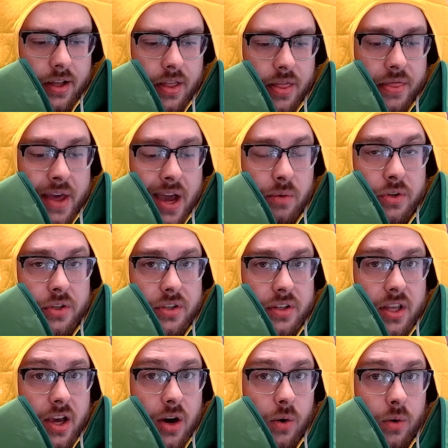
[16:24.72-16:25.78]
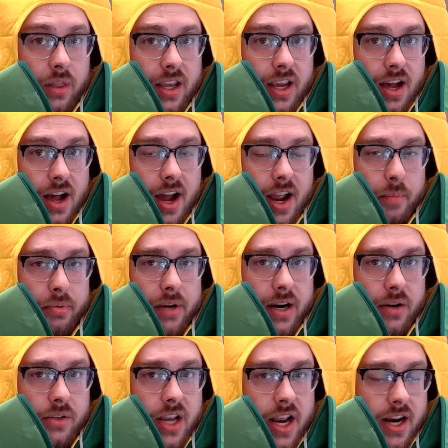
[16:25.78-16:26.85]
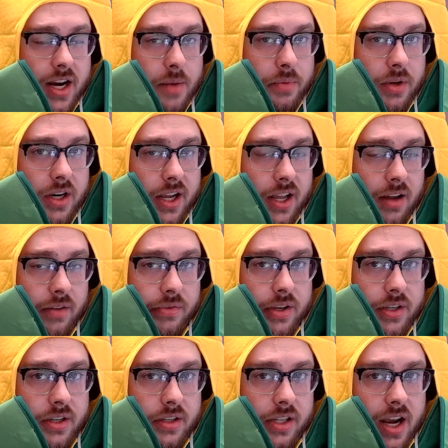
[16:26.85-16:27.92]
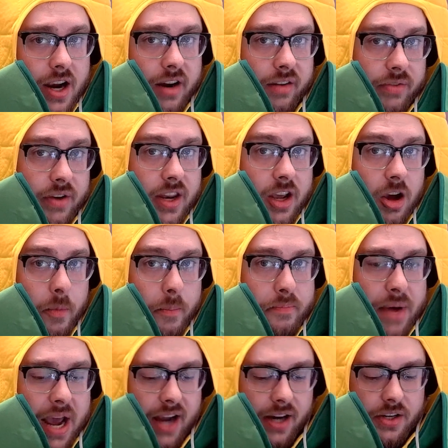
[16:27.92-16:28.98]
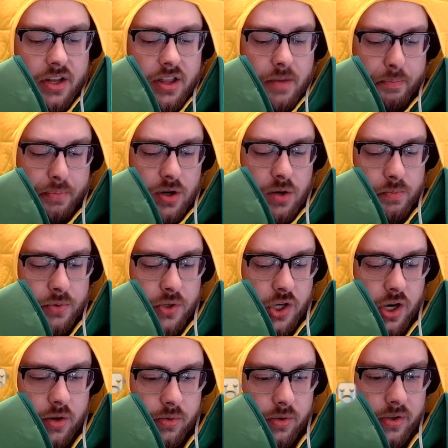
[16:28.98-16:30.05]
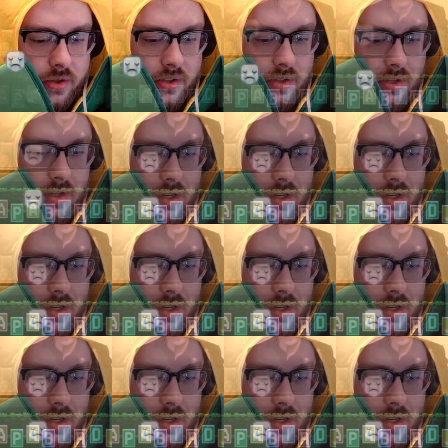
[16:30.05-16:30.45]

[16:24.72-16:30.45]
That was the only highbrow take I'm going to have this entire video. Back to the poop jokes.